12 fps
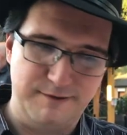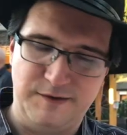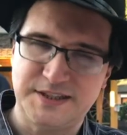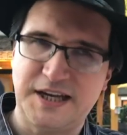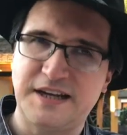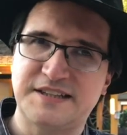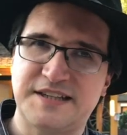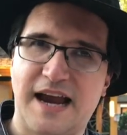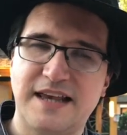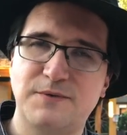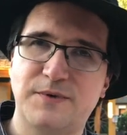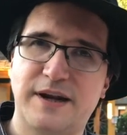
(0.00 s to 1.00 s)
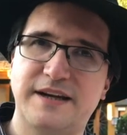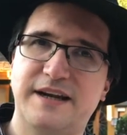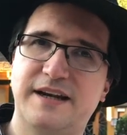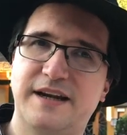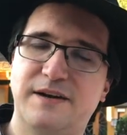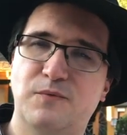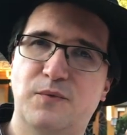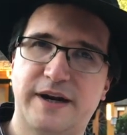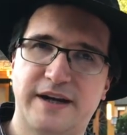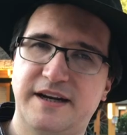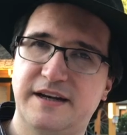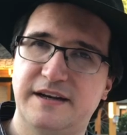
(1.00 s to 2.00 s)
it was like exactly what I needed when
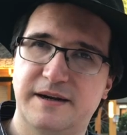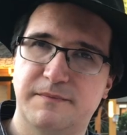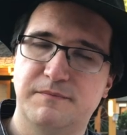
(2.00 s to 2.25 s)
I needed it.